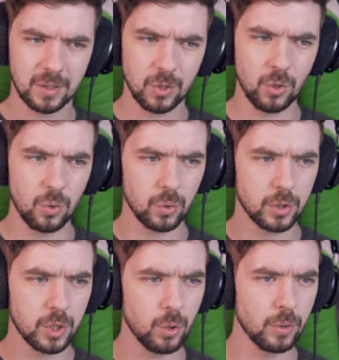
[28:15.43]
Ooh,
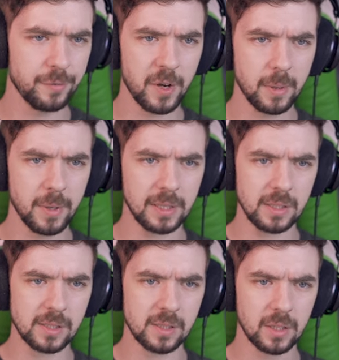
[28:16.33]
two refined
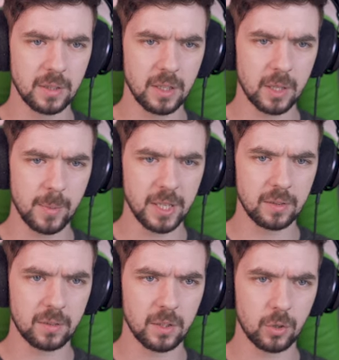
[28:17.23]
metals. And then I can make
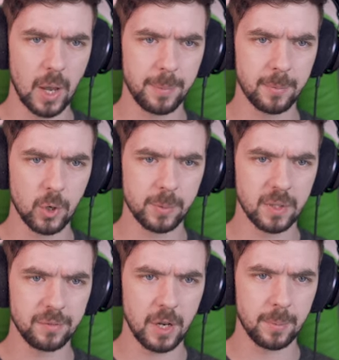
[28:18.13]
the crap imposed by
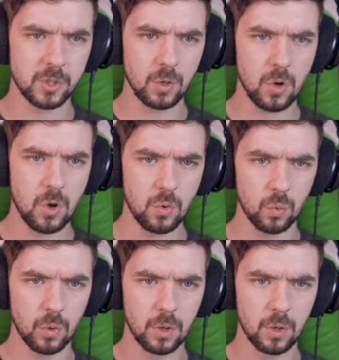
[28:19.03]
the developers. Ooh!